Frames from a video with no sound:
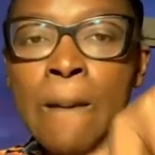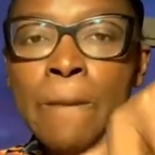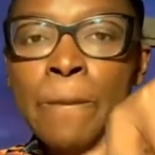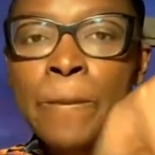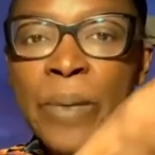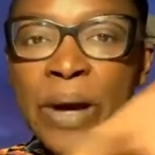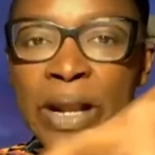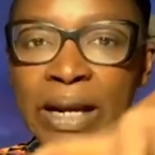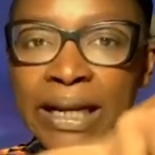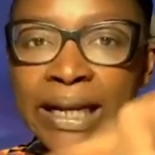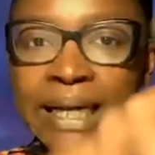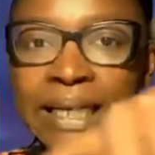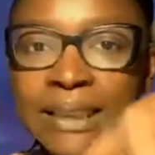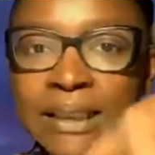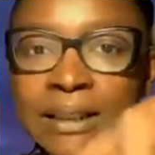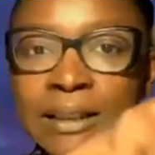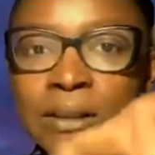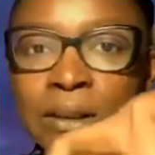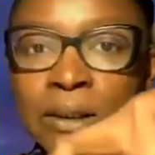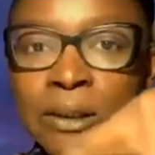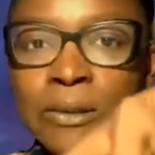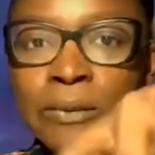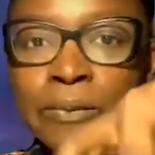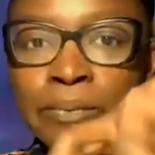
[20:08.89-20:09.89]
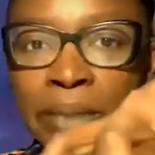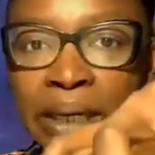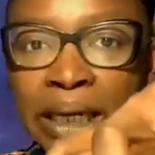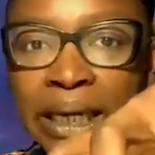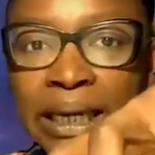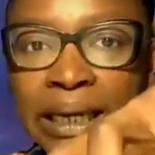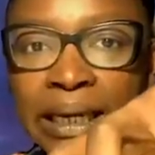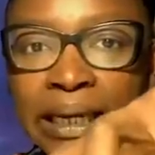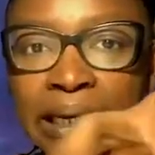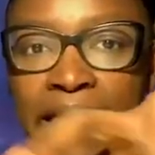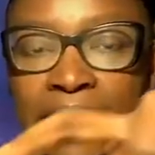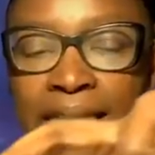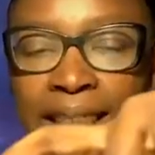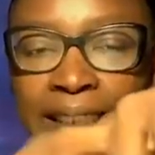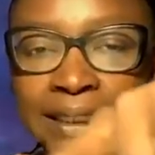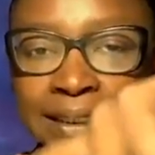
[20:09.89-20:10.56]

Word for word: Palais de Lomé